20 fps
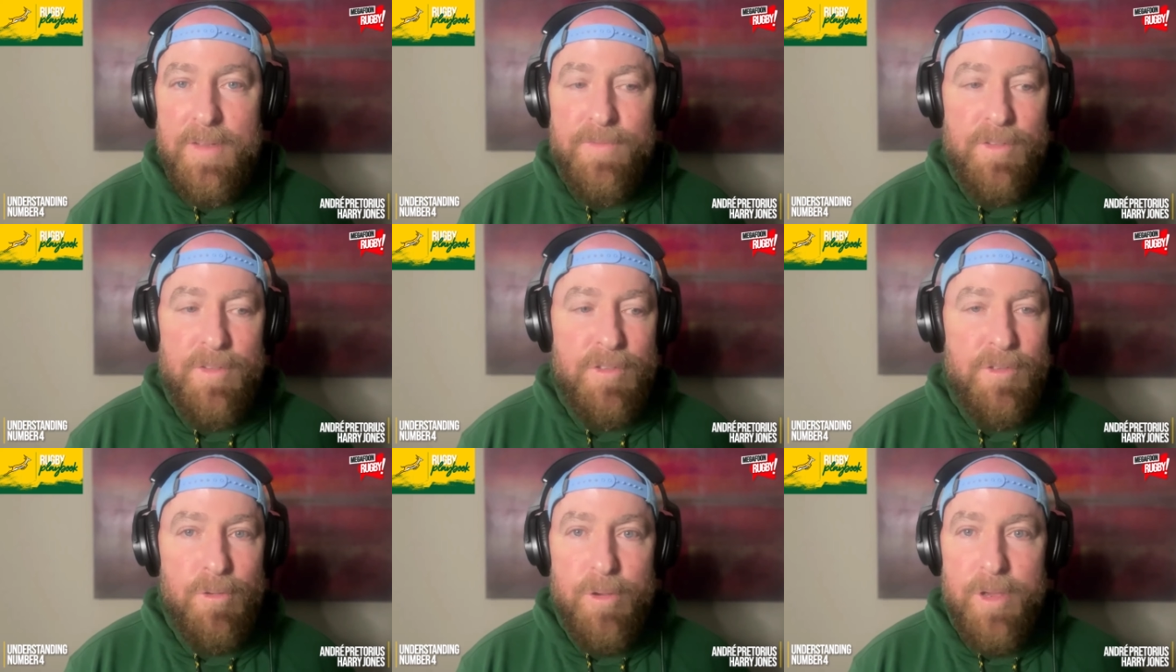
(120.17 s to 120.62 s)

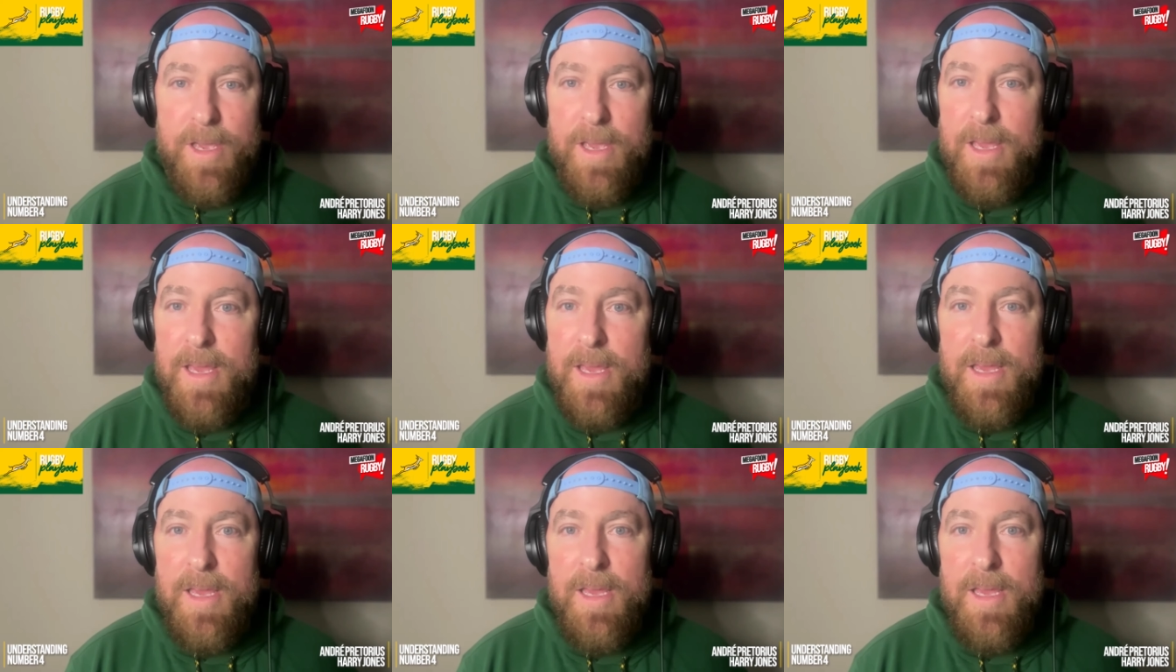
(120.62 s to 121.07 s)
Toy,
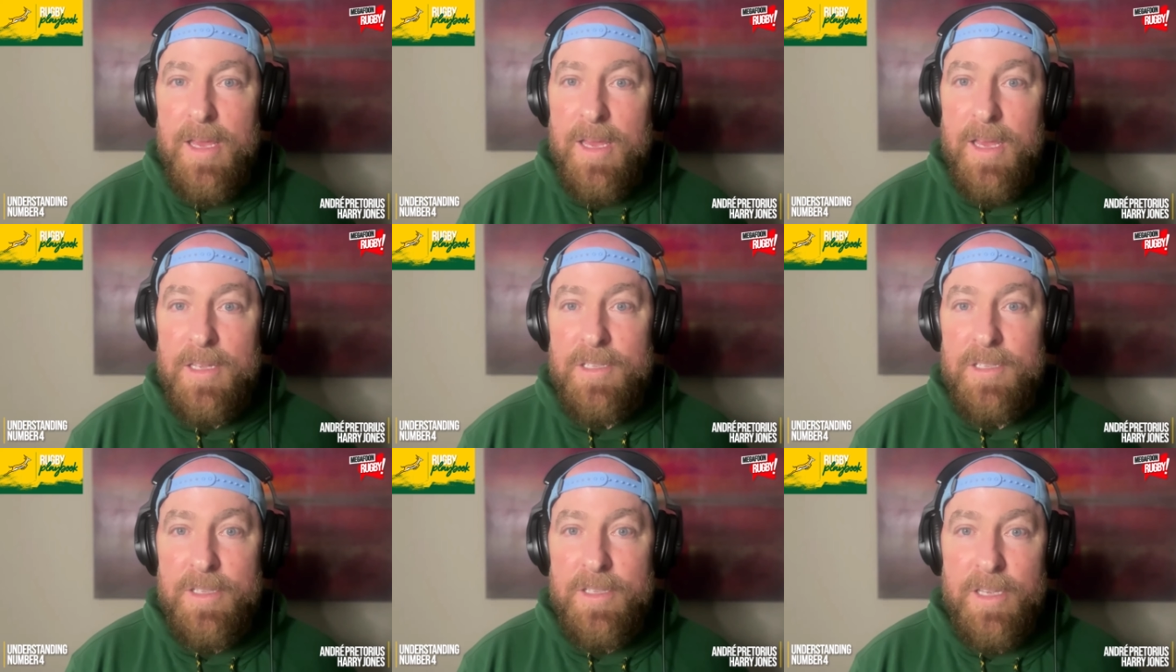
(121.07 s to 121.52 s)
a
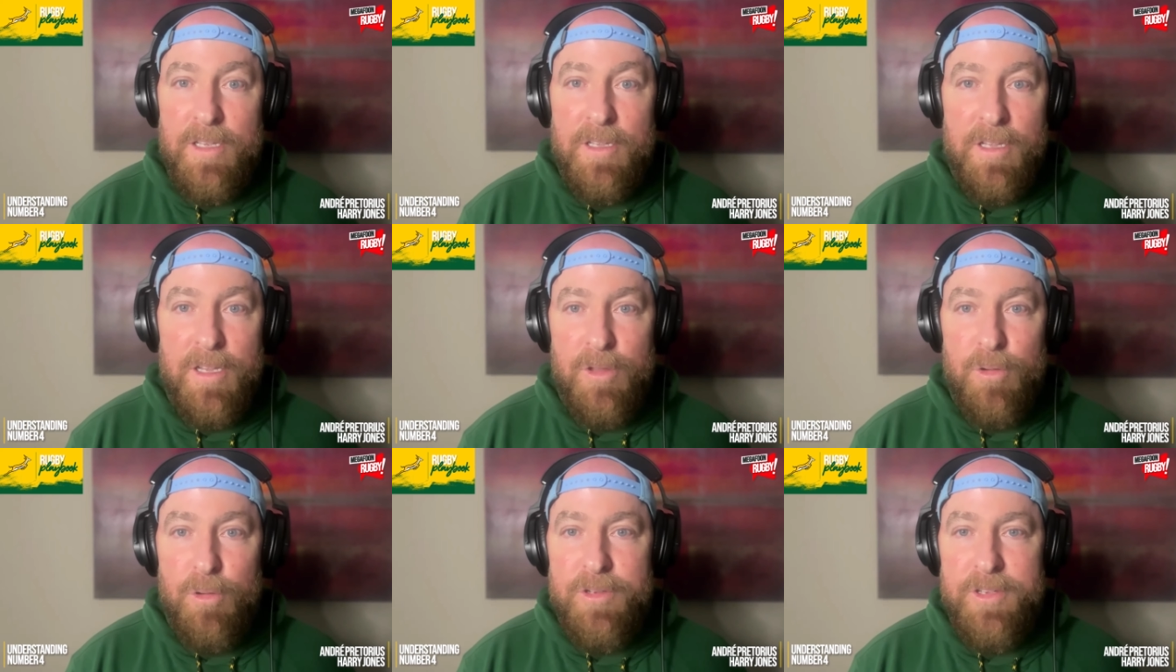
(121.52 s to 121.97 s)
steal,
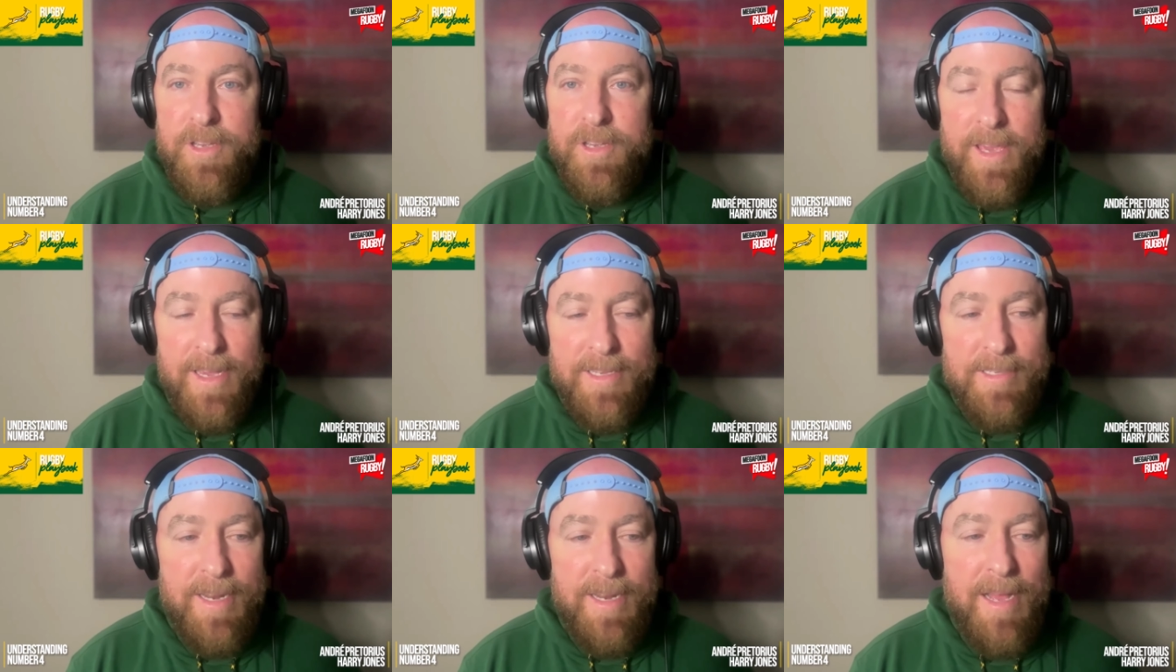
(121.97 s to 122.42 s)
and Norche
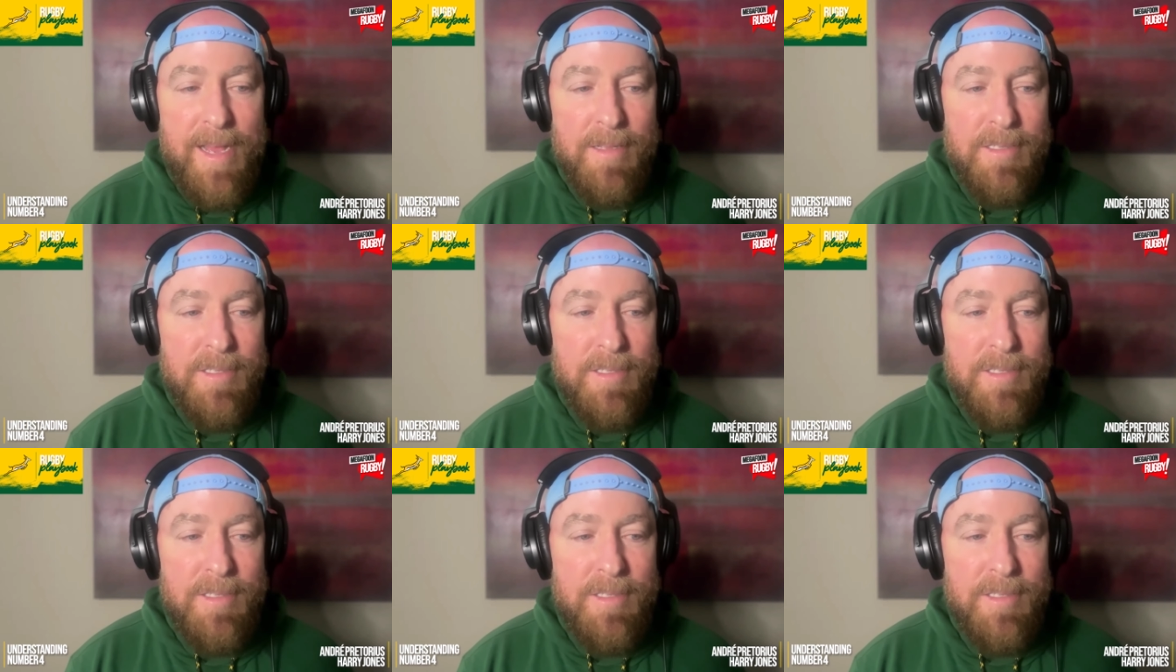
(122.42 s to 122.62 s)
kicks it out.